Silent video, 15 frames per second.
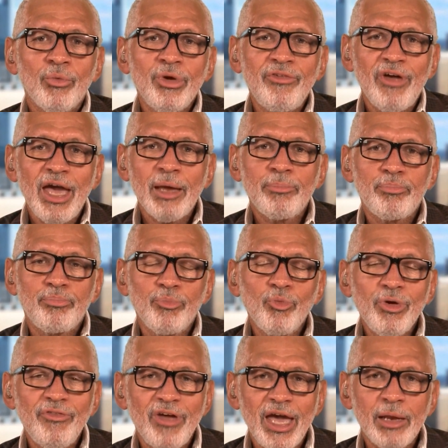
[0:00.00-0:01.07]
we've, had,
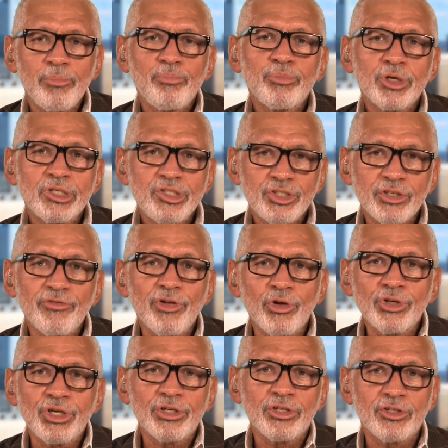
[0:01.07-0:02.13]
we've had
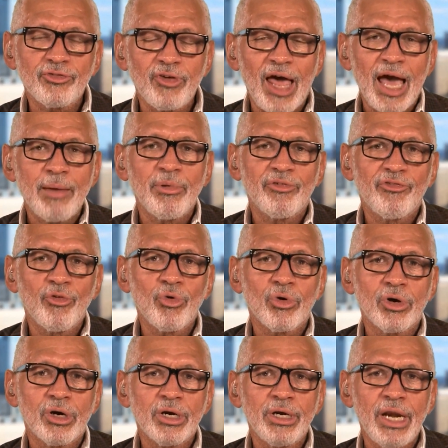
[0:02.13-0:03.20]
civilians fly
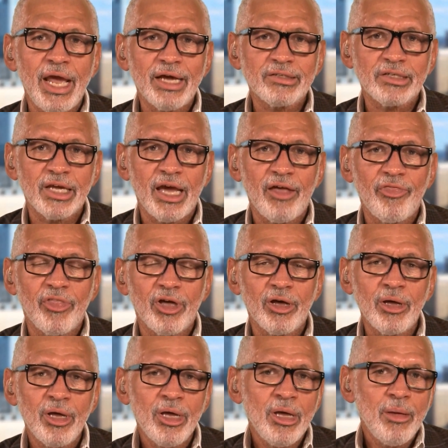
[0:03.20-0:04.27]
before. NASA had
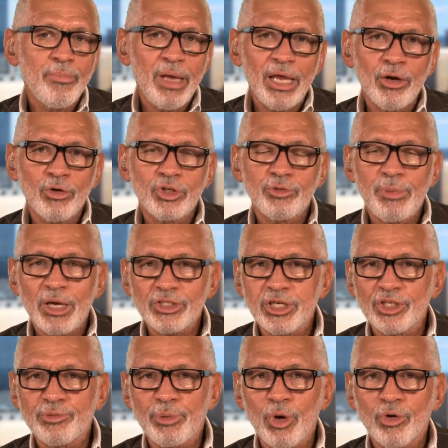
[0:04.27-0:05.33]
the payload
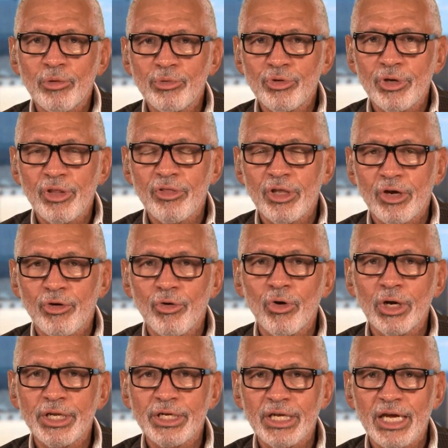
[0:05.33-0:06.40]
specialist program during the
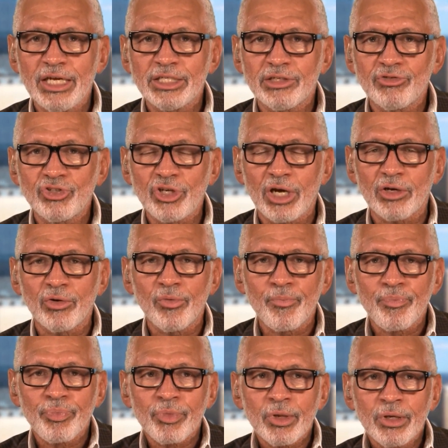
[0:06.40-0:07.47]
early days of
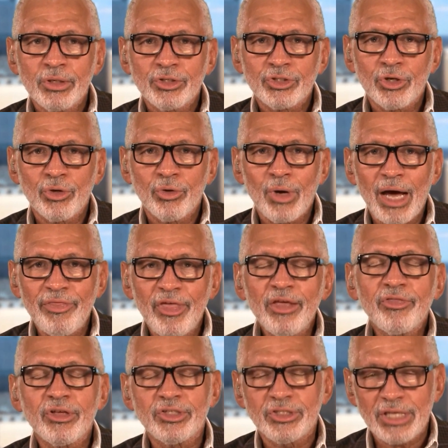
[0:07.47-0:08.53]
shuttle. So I
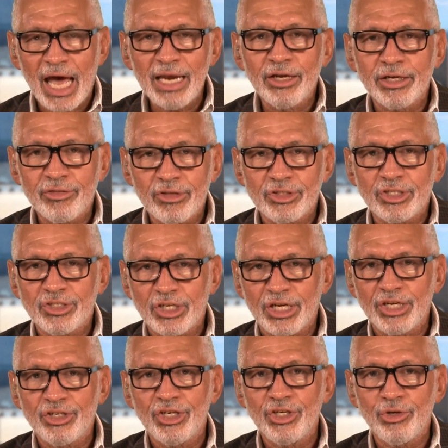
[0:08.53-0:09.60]
think this, I look at this as a
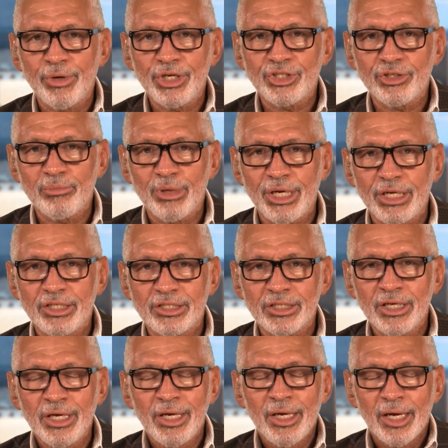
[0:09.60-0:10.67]
continuation, but
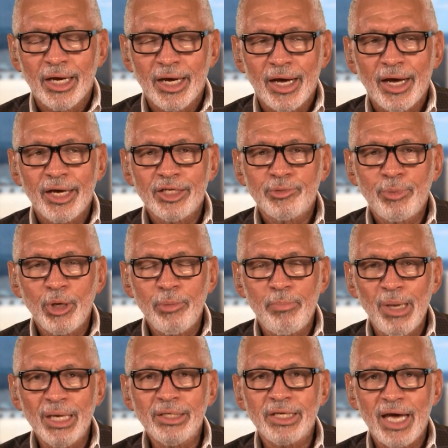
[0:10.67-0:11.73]
it's, uh, it's pretty
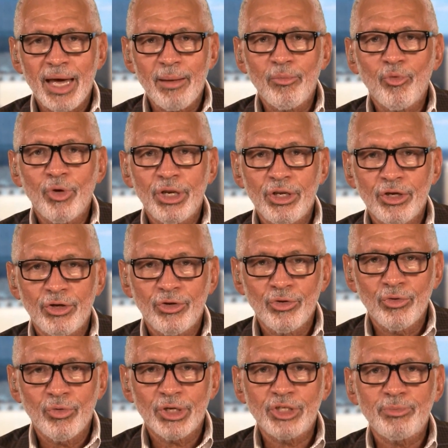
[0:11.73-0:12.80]
big time when you
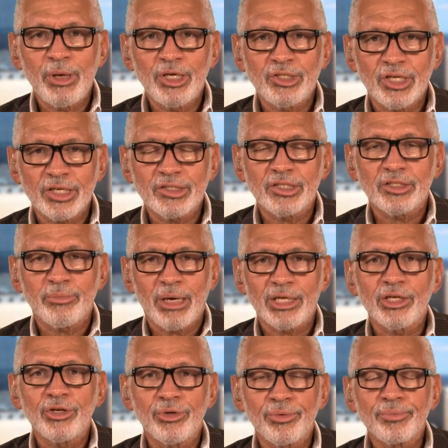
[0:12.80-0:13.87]
do what SpaceX is
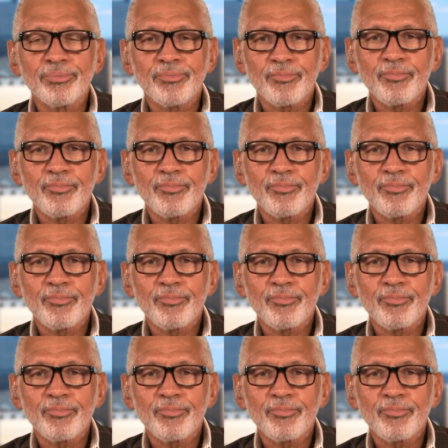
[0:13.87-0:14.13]
about to do.